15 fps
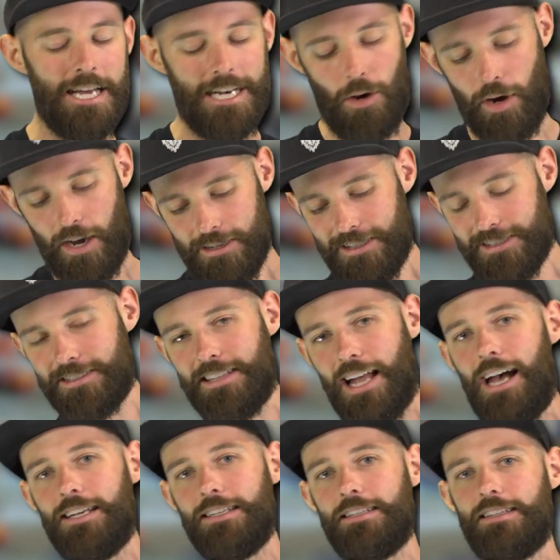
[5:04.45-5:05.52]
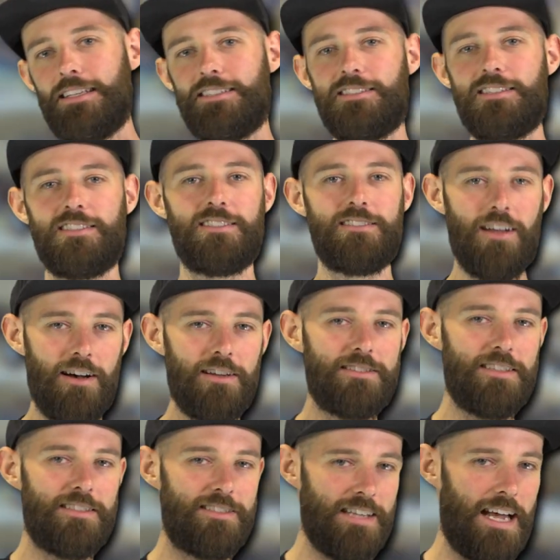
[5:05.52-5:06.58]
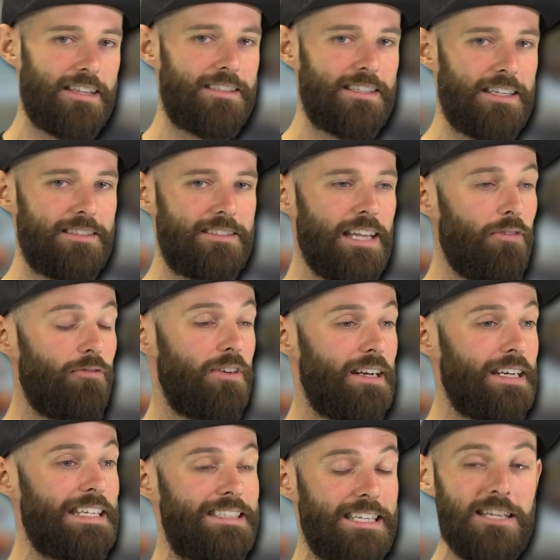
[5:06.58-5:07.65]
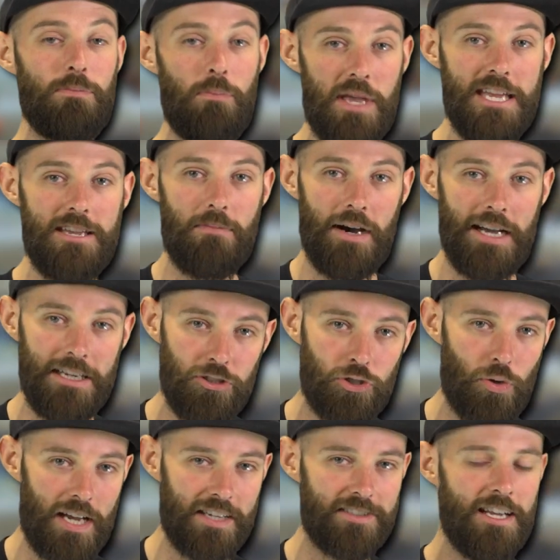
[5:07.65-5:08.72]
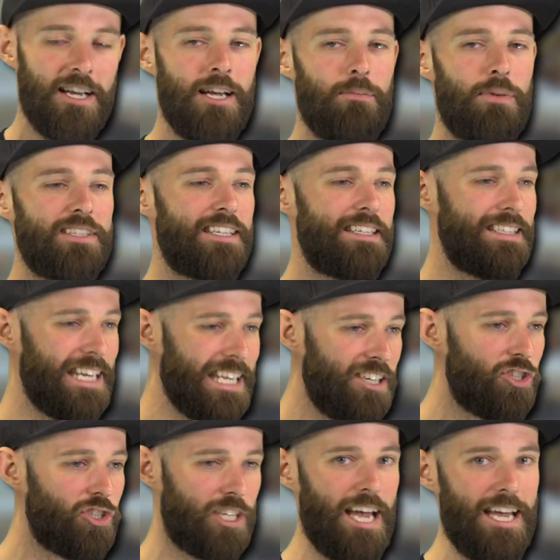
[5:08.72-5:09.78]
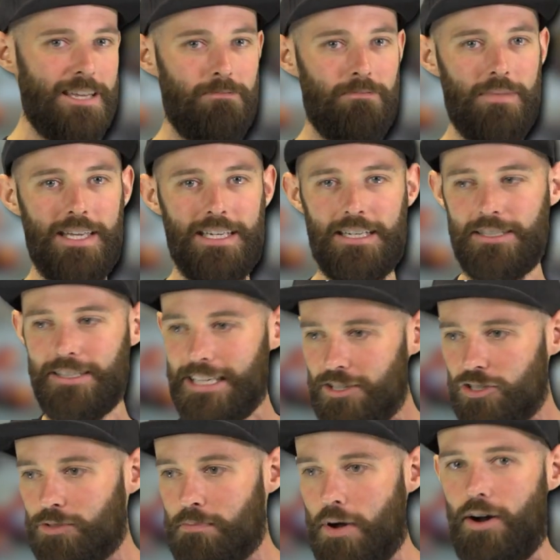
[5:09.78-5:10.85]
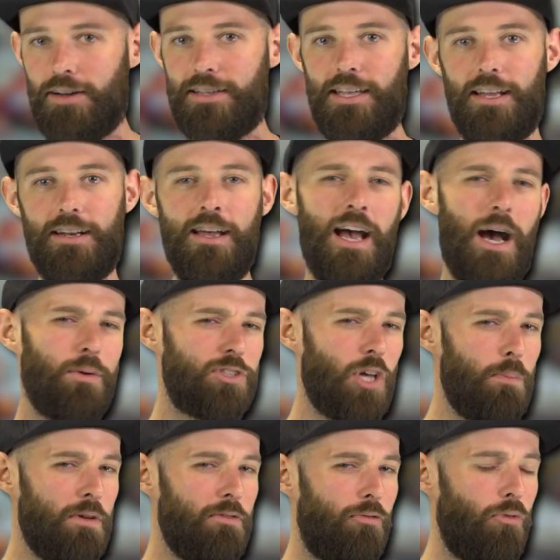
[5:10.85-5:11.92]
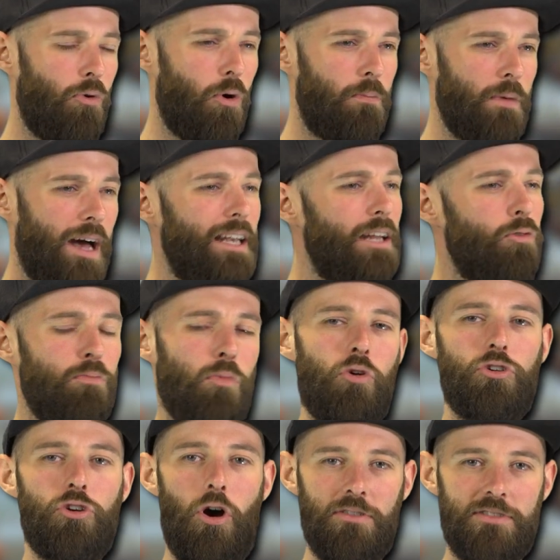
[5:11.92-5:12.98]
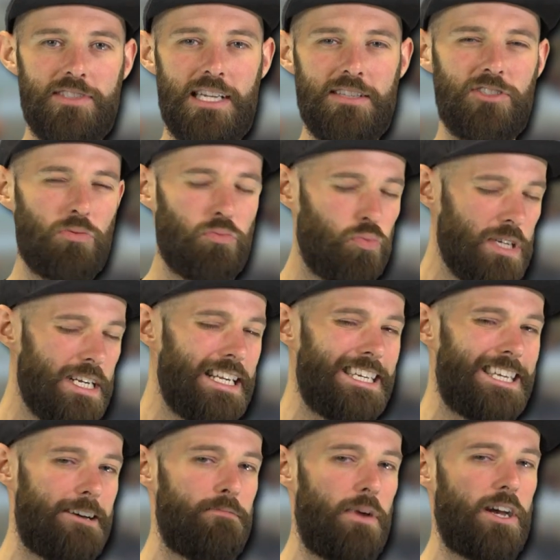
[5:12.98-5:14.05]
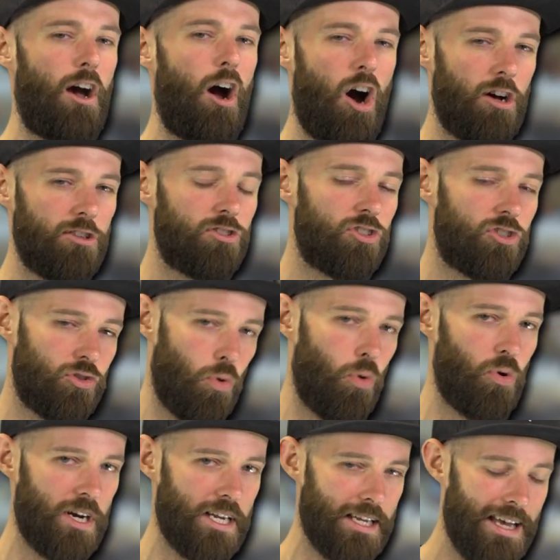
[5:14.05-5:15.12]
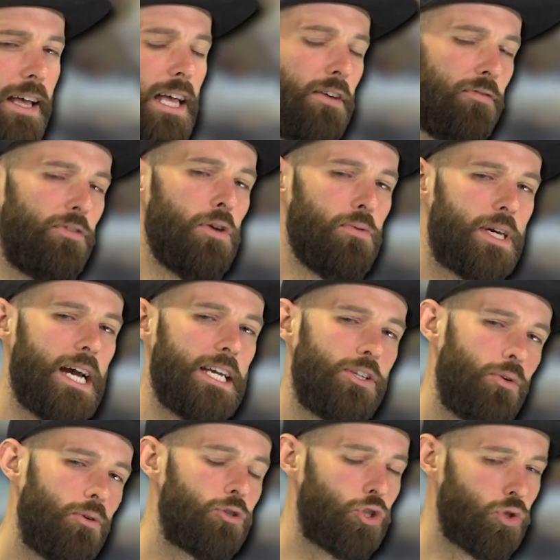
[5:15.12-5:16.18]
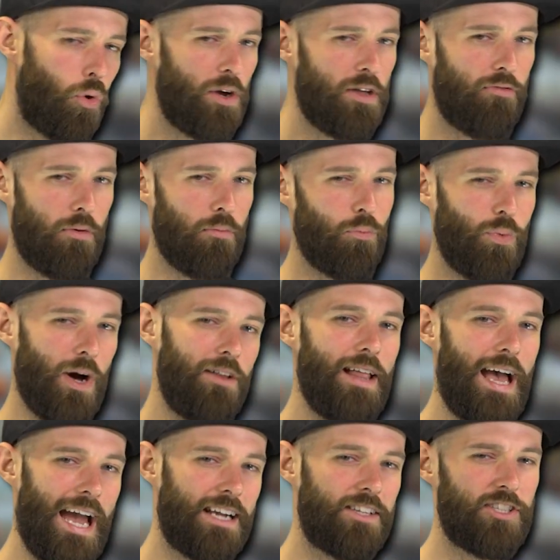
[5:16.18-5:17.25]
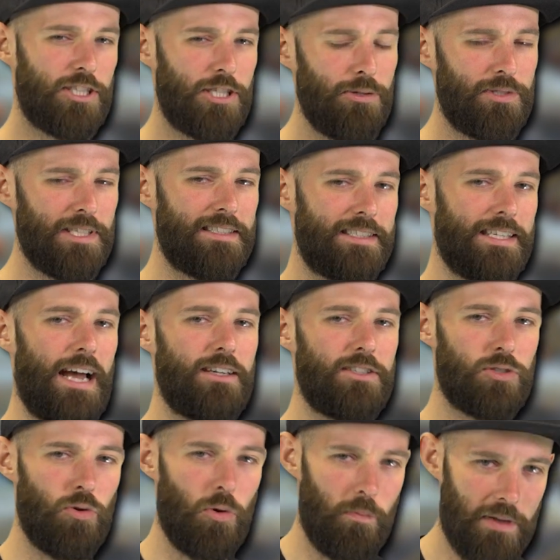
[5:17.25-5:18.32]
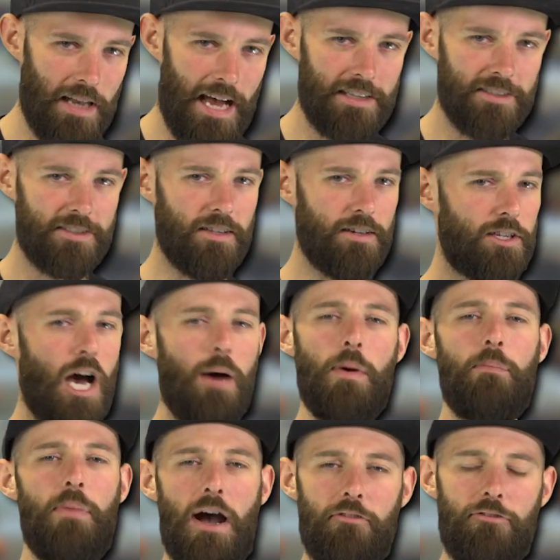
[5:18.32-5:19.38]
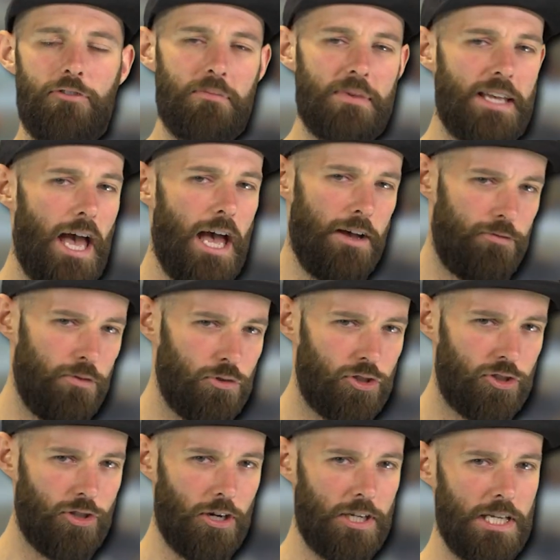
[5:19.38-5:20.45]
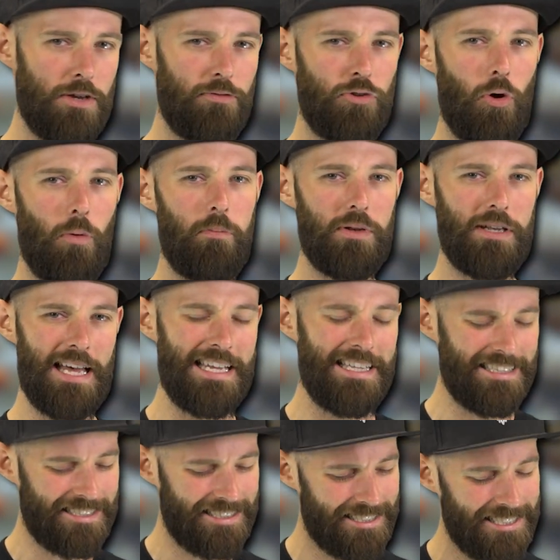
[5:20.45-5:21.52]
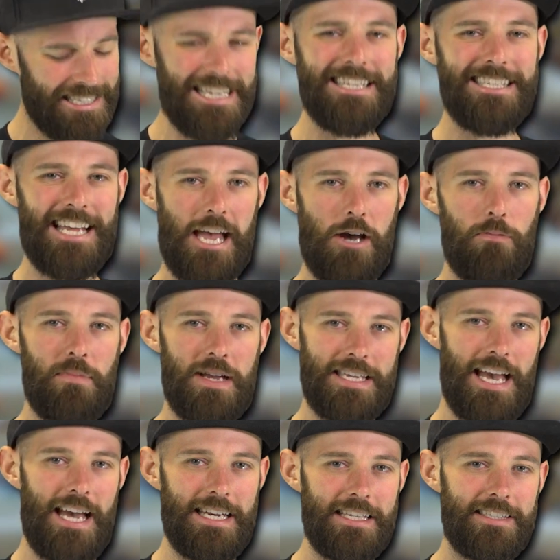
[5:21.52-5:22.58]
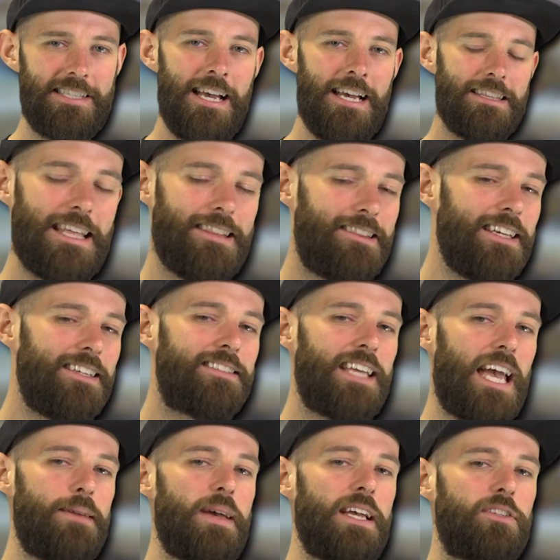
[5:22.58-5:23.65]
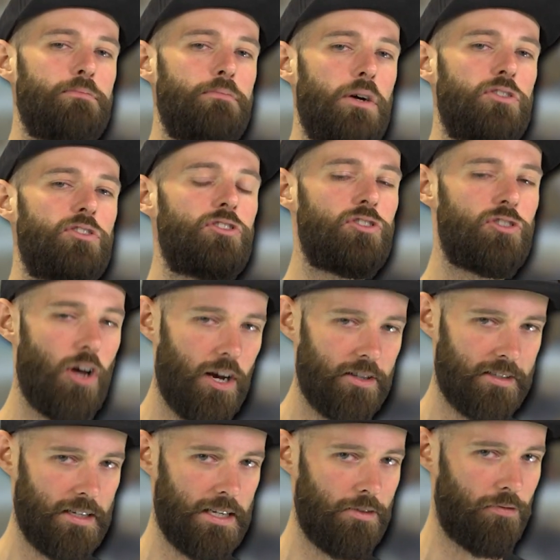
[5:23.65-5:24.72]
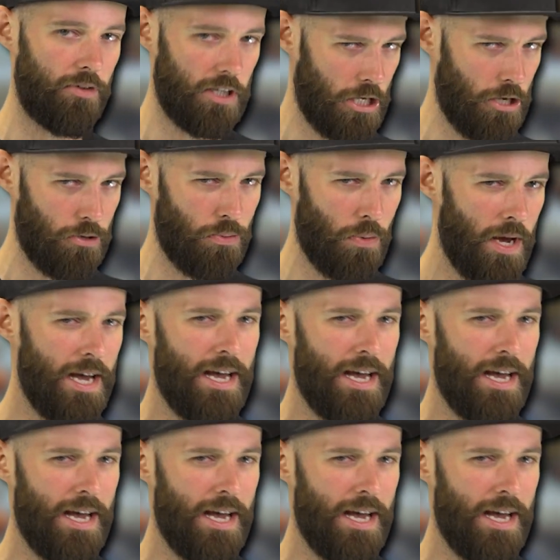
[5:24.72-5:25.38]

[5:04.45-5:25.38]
Now, I understand that this is a starter set, and it definitely did pique my interest, but as a niche game in a niche market, I was hoping for a little more content to really get my heart soaring. If you get your joy from well-executed tactical plans that come about from careful studying of your plane's detailed mechanics, then this game is most certainly for you.